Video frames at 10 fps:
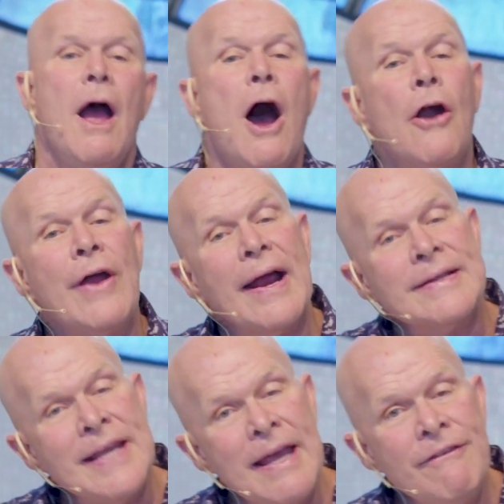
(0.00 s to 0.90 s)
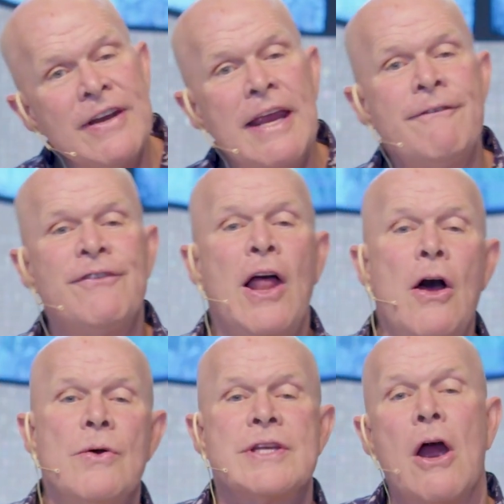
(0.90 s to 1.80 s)
Our activity
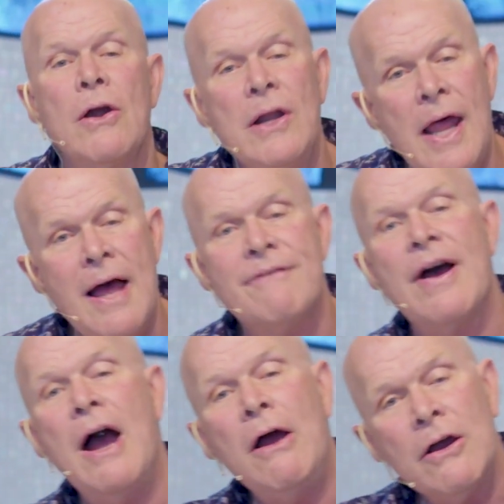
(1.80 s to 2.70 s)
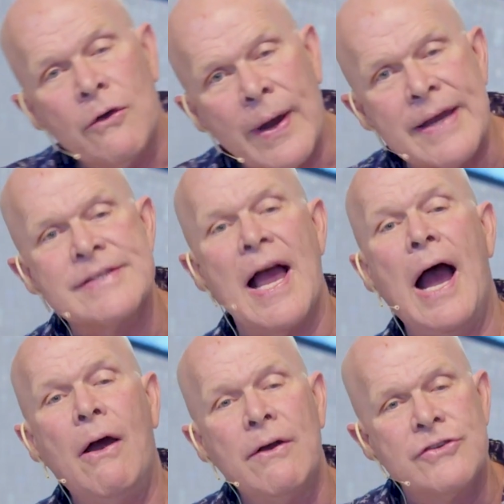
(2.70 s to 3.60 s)
flows, our love, our grace,
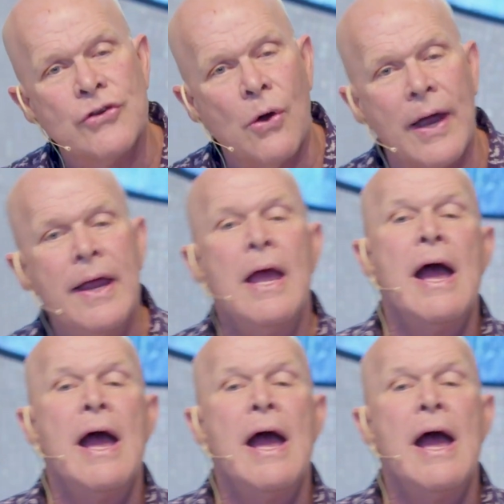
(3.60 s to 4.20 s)
our joy,